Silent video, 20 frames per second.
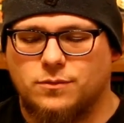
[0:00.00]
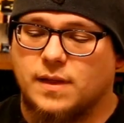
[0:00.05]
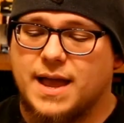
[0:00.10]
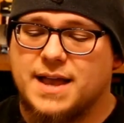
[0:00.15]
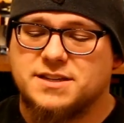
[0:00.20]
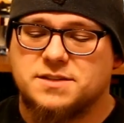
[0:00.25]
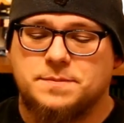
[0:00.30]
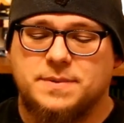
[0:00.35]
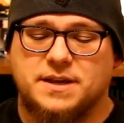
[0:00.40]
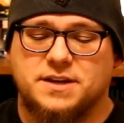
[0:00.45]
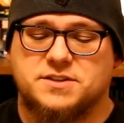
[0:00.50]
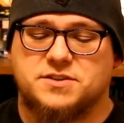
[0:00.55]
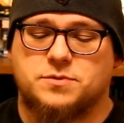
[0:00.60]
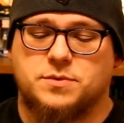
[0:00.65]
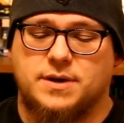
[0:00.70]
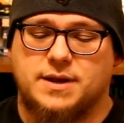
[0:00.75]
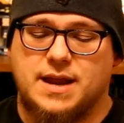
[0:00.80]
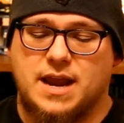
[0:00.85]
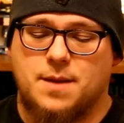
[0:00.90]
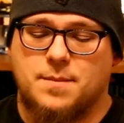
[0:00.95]
The last
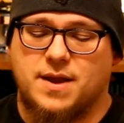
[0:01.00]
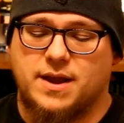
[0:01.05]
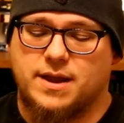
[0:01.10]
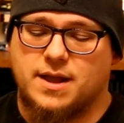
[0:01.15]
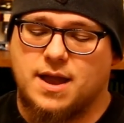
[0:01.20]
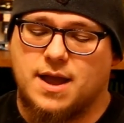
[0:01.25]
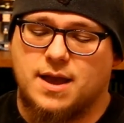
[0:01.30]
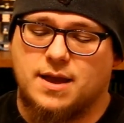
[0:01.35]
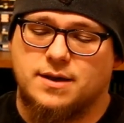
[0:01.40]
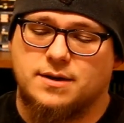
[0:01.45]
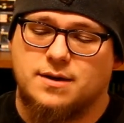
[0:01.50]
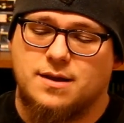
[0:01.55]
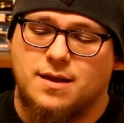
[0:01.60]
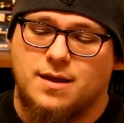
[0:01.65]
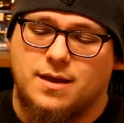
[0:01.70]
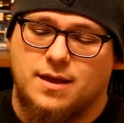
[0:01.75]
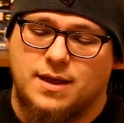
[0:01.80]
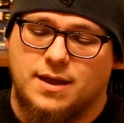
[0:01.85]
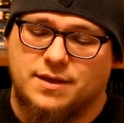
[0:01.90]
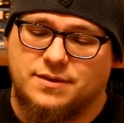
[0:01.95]
PS3 game I got
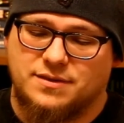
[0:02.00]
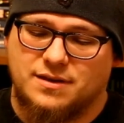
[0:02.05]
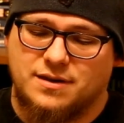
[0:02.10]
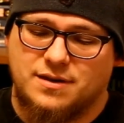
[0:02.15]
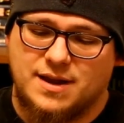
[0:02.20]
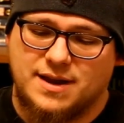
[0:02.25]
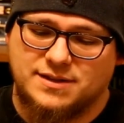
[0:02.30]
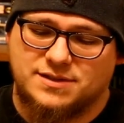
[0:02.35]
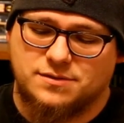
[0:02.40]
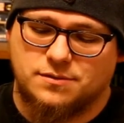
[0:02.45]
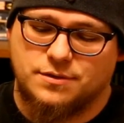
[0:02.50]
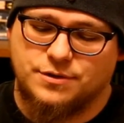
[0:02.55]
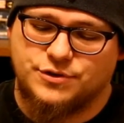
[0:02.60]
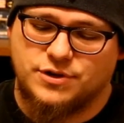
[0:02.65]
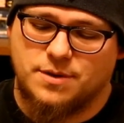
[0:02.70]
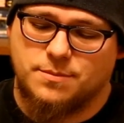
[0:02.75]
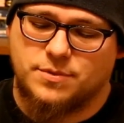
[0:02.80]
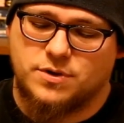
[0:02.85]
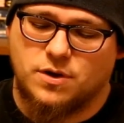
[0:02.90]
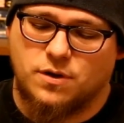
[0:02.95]
is a nice little
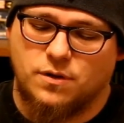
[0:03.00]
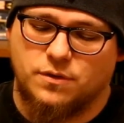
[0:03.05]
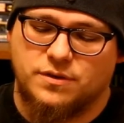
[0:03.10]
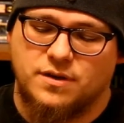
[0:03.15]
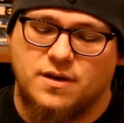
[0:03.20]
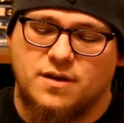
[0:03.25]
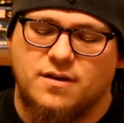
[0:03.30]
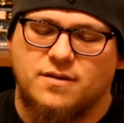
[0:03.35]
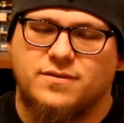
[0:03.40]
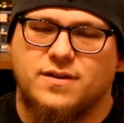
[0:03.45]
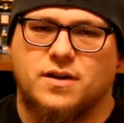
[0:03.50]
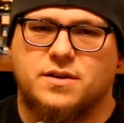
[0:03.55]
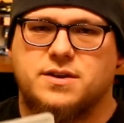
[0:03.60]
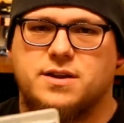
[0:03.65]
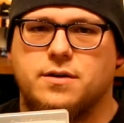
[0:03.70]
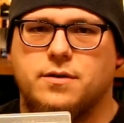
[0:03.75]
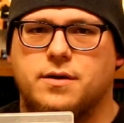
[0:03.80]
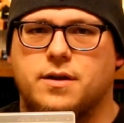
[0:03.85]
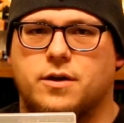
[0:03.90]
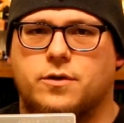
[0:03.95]
gem called
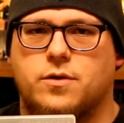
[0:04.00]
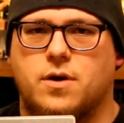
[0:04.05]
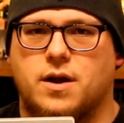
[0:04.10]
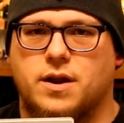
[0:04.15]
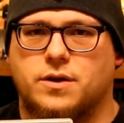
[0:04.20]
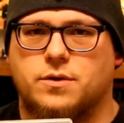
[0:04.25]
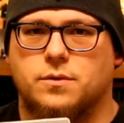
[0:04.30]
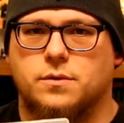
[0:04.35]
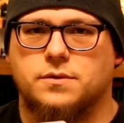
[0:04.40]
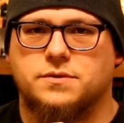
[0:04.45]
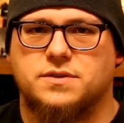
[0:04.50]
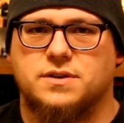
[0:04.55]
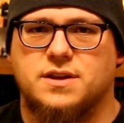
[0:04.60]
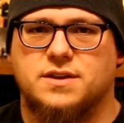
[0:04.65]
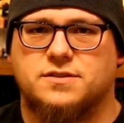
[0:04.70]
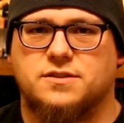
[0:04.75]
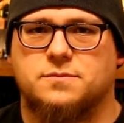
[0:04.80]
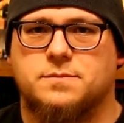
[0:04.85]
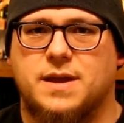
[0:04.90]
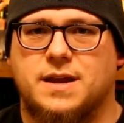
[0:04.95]
Valkyria Chronicles, and
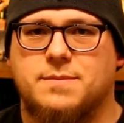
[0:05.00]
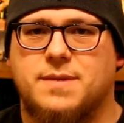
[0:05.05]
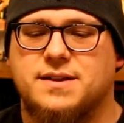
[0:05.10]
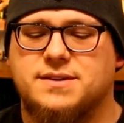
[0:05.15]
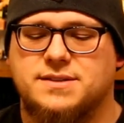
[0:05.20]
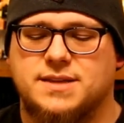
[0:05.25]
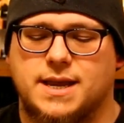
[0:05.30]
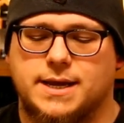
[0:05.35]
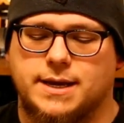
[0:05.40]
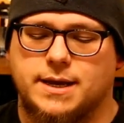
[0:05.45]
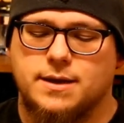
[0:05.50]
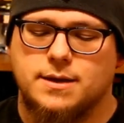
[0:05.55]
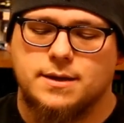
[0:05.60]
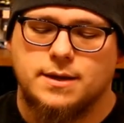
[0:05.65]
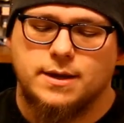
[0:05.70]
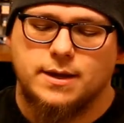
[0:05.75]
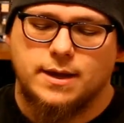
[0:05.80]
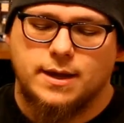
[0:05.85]
this is made by Sega.